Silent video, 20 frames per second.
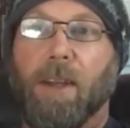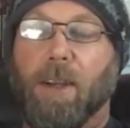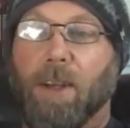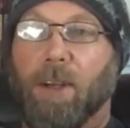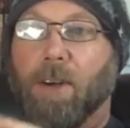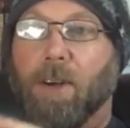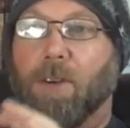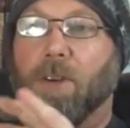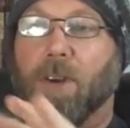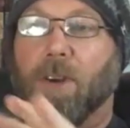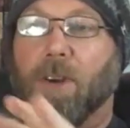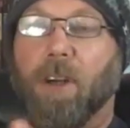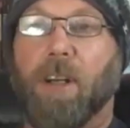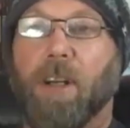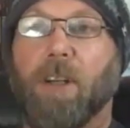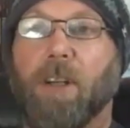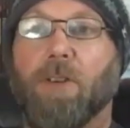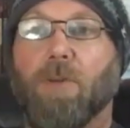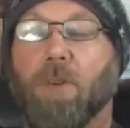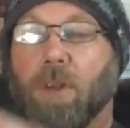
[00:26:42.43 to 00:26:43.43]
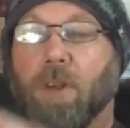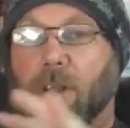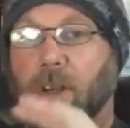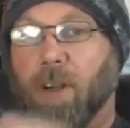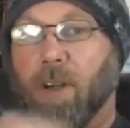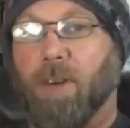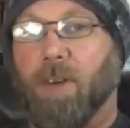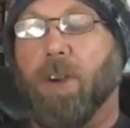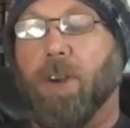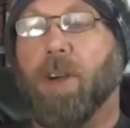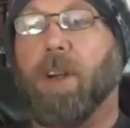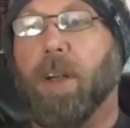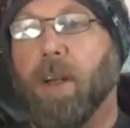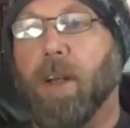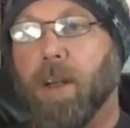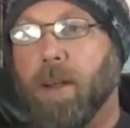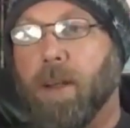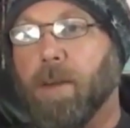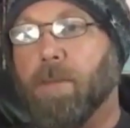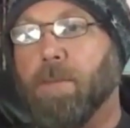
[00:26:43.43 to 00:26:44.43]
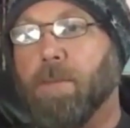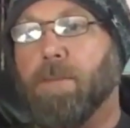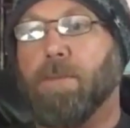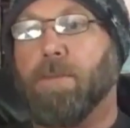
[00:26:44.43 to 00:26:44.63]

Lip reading: You're going to